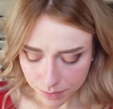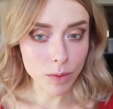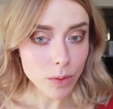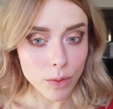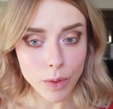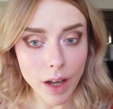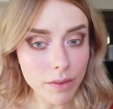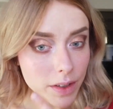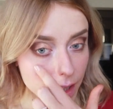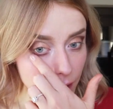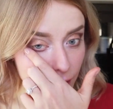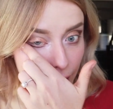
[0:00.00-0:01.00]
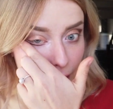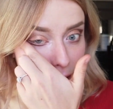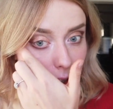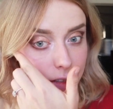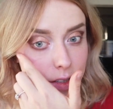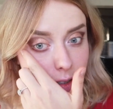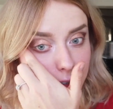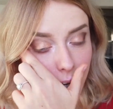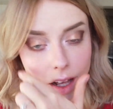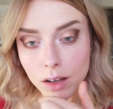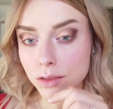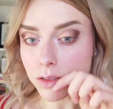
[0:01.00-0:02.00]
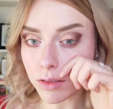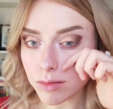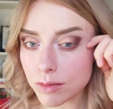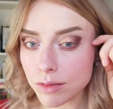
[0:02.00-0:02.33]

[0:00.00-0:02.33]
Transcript: Ooh, I really like how that turned out.